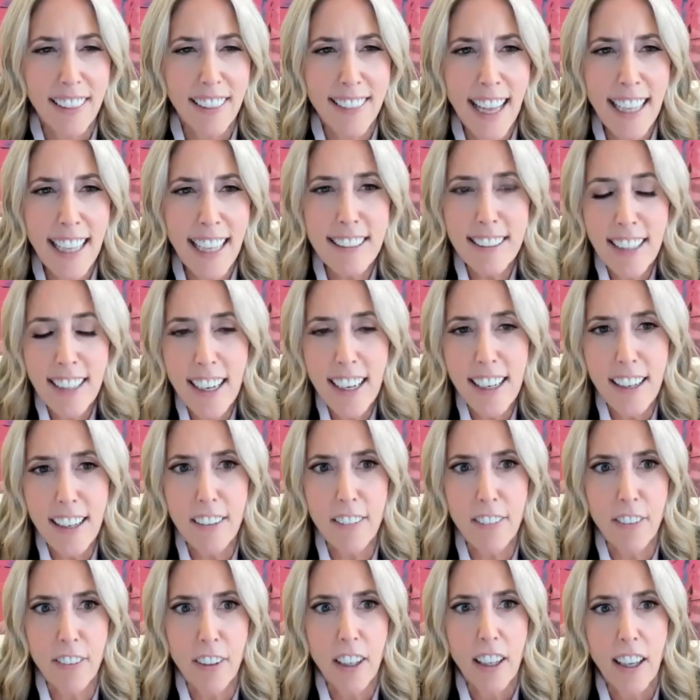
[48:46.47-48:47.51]
That's kind
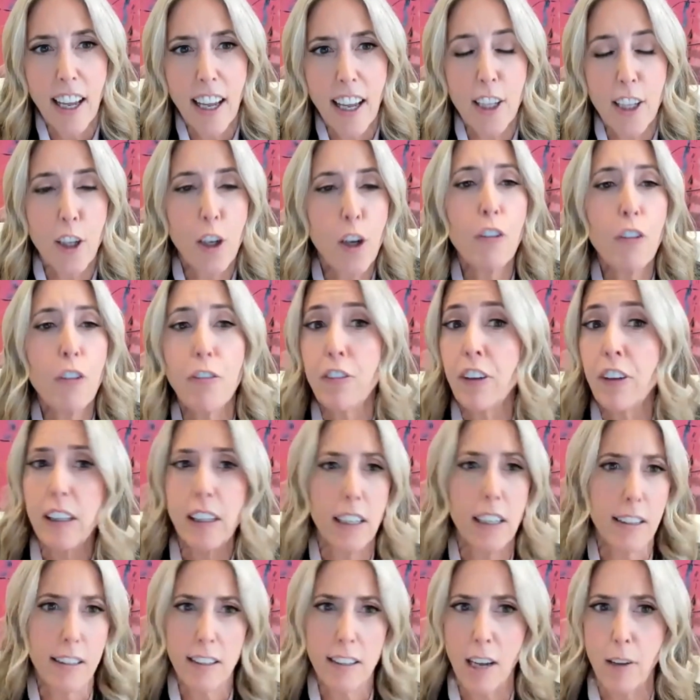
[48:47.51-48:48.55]
of, and you don't feel
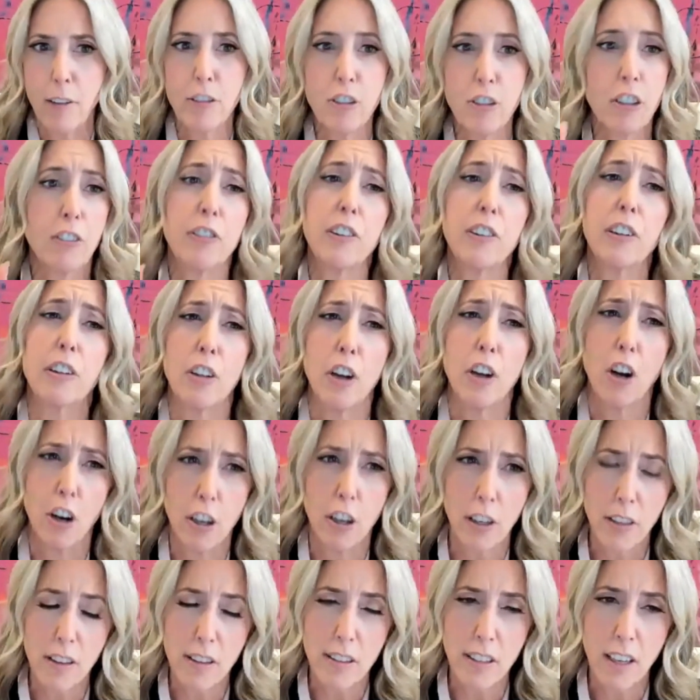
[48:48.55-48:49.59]
it at the time, it just feels
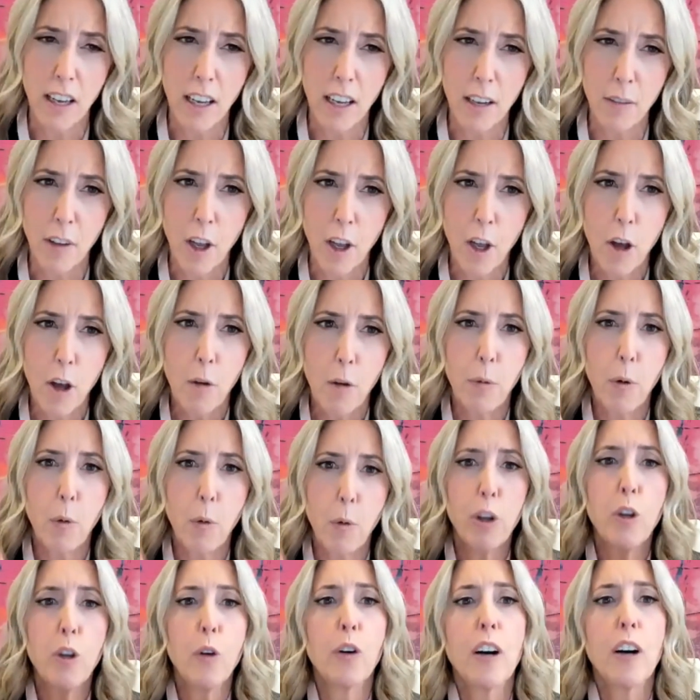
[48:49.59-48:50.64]
hard at the time. But
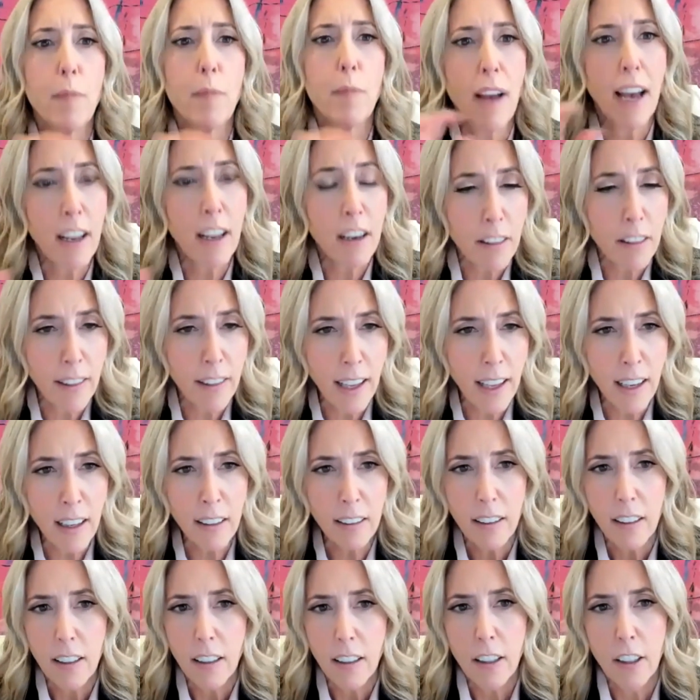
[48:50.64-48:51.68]
when you come out of
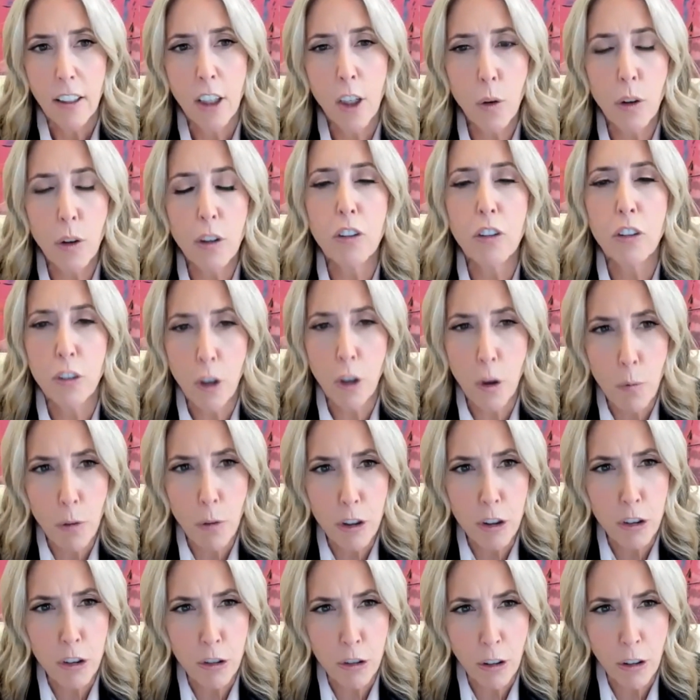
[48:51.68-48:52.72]
that, you are so
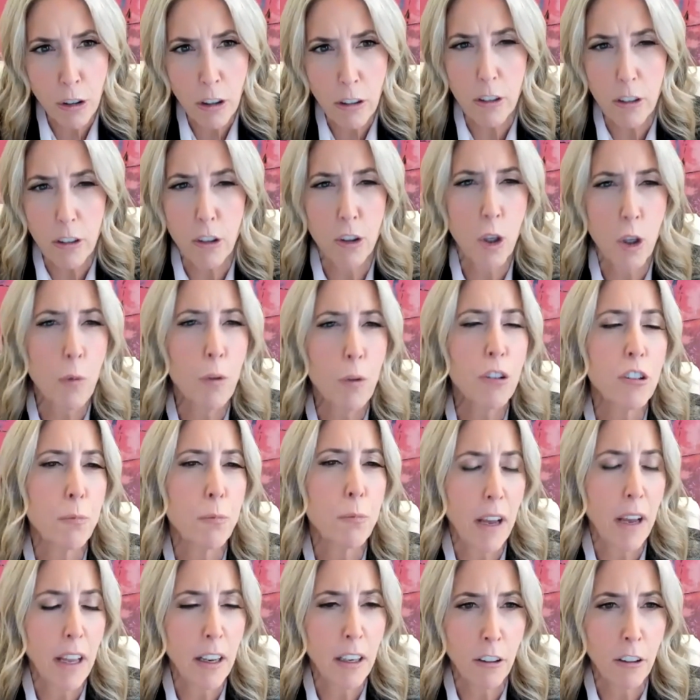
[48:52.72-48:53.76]
much stronger and so
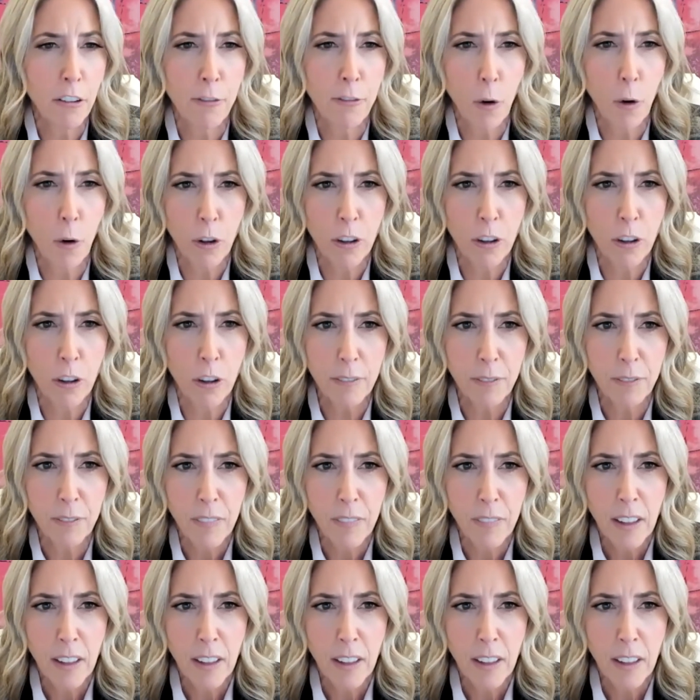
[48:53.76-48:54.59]
much better for it.